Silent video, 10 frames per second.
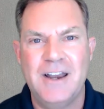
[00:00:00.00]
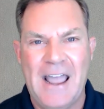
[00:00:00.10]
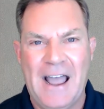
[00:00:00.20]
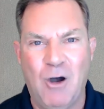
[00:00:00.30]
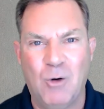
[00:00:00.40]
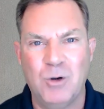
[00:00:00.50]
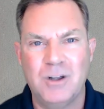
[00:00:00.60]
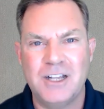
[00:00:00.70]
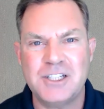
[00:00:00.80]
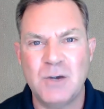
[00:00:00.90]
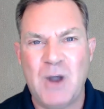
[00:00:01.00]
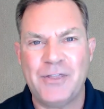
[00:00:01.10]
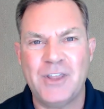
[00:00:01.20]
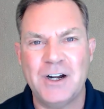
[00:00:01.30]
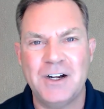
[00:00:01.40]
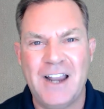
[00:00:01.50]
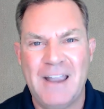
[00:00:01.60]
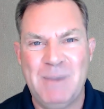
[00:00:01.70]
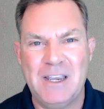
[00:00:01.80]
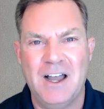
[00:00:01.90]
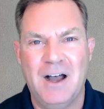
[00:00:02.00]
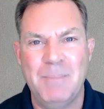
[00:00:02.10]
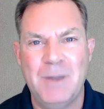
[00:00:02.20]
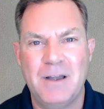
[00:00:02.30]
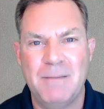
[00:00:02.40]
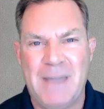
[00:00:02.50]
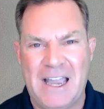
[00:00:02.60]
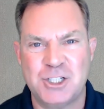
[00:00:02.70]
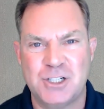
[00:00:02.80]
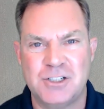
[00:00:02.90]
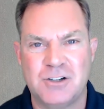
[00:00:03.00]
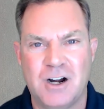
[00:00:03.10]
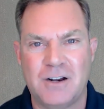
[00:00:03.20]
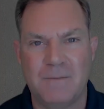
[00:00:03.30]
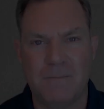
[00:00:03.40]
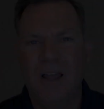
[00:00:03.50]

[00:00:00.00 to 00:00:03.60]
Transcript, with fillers: Now, let's go out there and become Passion Struck.